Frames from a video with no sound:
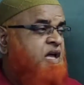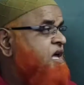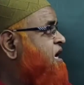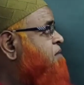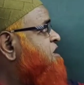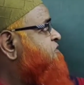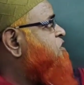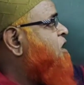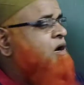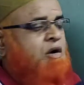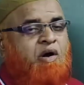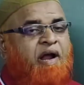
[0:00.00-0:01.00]
EMF, you
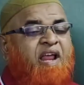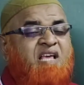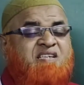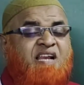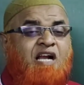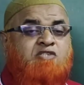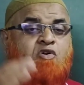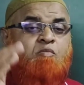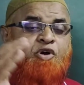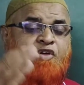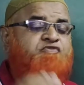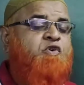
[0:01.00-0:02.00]
all know, it is an
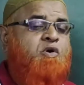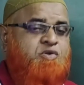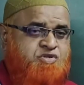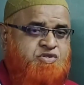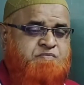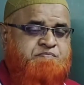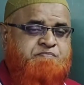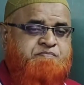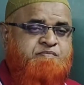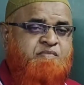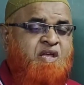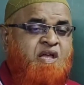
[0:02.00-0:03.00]
electromotive force
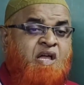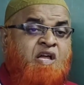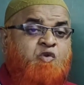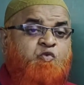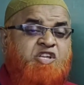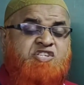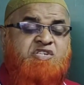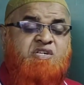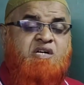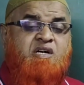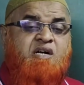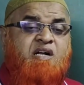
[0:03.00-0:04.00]
which
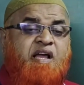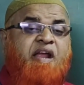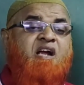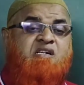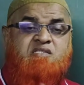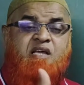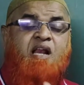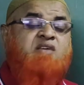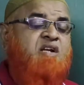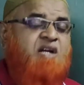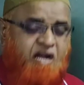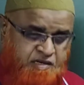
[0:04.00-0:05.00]
creates
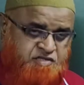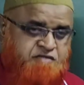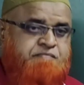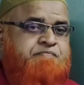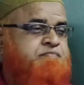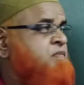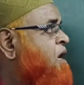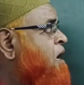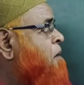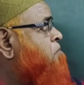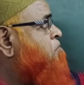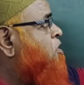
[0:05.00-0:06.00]
electric current.
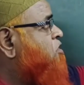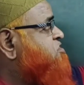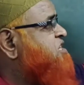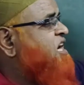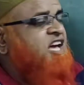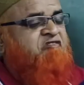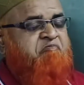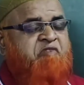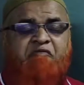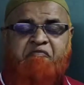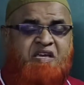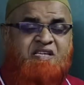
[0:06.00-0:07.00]
Motional
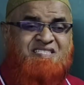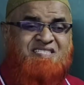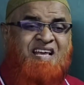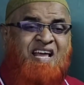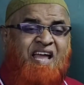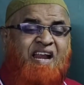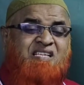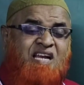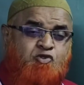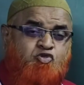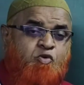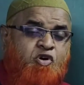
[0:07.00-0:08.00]
EMF means it is an
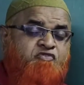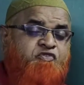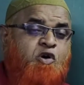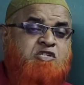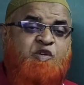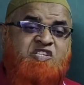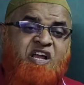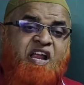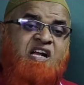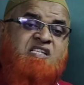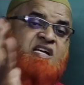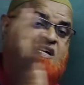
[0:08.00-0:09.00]
electromotive force which
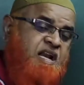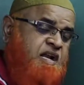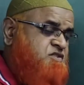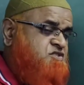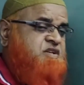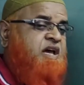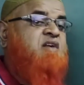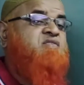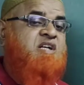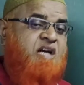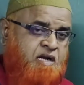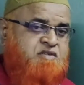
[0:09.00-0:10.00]
creates a current,
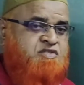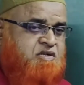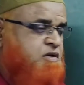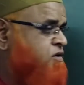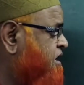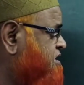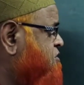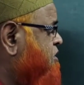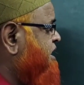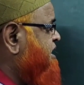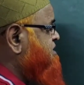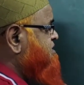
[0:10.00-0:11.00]
electric current. Now let us go
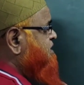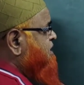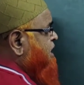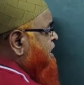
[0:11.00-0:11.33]
ahead.